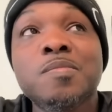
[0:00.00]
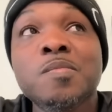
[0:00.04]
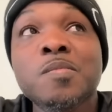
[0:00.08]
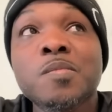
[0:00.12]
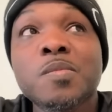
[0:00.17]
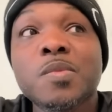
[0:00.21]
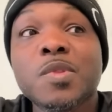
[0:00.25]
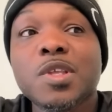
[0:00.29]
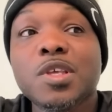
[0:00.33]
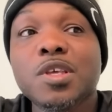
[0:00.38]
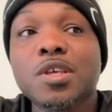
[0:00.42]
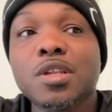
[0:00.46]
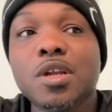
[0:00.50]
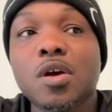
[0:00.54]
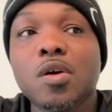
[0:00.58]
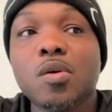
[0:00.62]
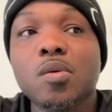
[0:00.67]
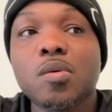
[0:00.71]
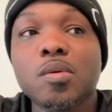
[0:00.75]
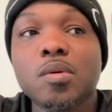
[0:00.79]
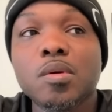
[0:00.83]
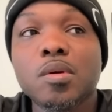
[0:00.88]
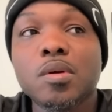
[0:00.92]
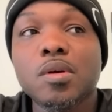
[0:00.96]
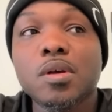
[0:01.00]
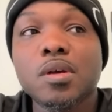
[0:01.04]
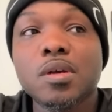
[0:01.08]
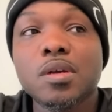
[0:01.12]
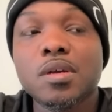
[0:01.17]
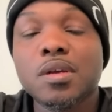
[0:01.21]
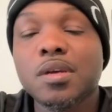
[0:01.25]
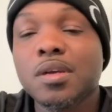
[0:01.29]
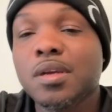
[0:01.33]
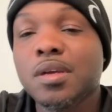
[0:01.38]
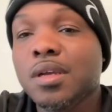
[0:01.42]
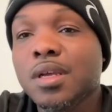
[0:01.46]
You're like an asset on the
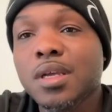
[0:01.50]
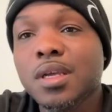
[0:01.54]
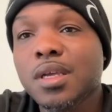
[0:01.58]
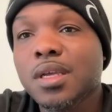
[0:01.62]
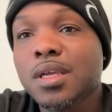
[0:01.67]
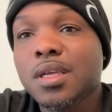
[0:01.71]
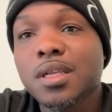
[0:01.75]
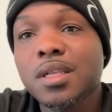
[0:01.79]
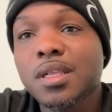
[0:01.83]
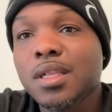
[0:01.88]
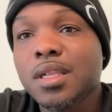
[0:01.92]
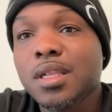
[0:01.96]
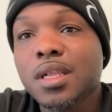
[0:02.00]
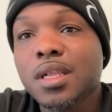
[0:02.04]
stock market.